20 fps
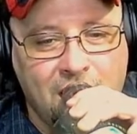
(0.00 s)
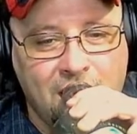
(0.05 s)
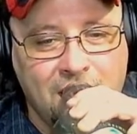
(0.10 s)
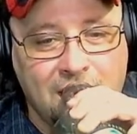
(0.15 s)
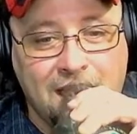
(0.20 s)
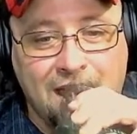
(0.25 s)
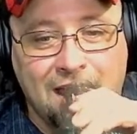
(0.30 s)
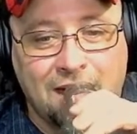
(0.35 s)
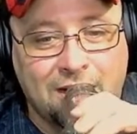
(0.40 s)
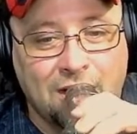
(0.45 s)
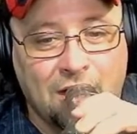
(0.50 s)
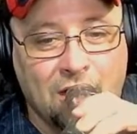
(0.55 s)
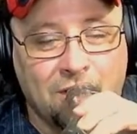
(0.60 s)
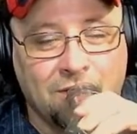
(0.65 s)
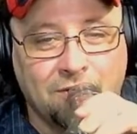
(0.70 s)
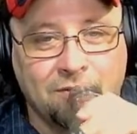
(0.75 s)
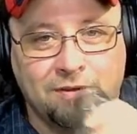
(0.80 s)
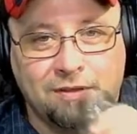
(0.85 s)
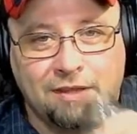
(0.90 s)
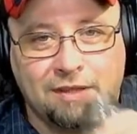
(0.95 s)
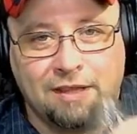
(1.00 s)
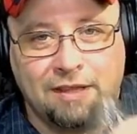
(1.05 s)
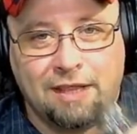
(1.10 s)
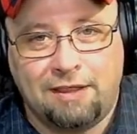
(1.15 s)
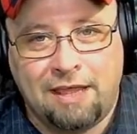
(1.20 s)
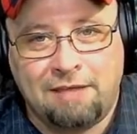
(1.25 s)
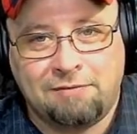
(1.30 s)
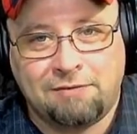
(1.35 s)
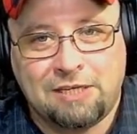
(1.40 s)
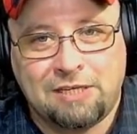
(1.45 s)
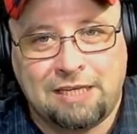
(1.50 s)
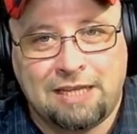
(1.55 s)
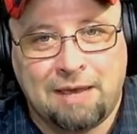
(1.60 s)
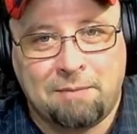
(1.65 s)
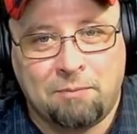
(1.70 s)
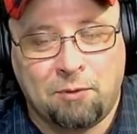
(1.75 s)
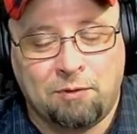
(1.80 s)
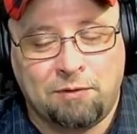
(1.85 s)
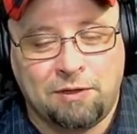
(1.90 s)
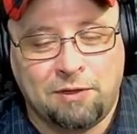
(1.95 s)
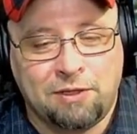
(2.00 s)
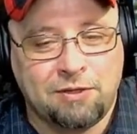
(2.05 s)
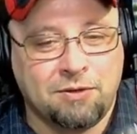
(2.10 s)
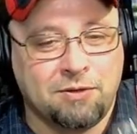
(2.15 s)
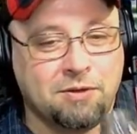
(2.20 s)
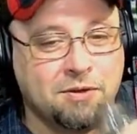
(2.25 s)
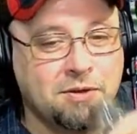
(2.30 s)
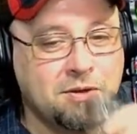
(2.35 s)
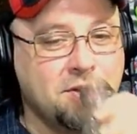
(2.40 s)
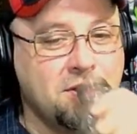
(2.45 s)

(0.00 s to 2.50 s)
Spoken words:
Yeah, no. They've seen that movie too.